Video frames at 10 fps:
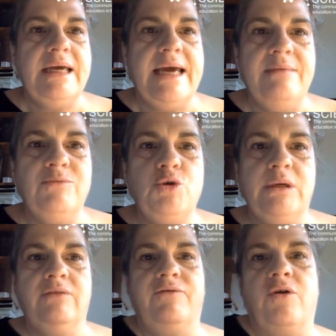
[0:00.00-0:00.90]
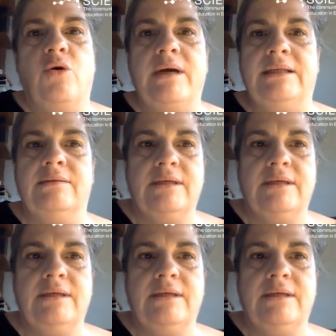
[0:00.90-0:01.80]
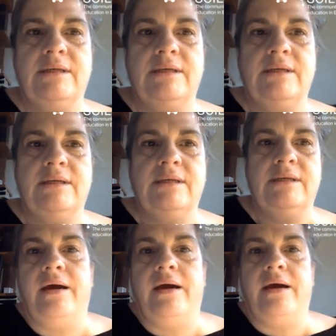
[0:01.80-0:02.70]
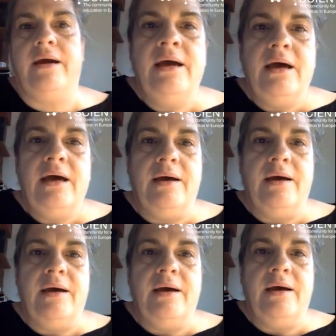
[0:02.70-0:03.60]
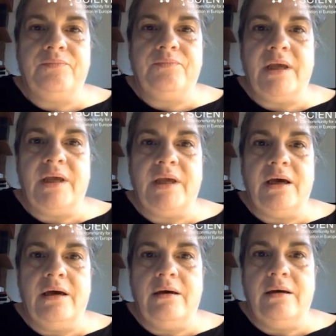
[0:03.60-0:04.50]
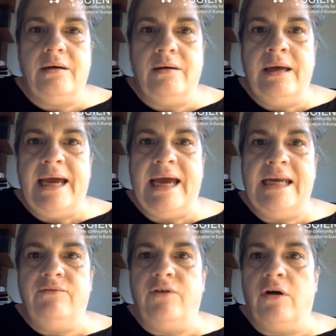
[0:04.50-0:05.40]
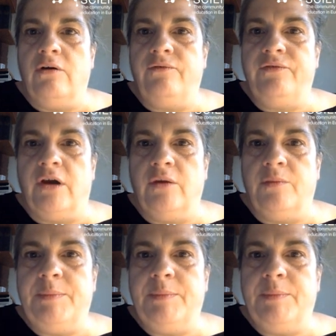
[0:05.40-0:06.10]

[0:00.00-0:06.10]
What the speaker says: We aim to inform, inspire, and involve young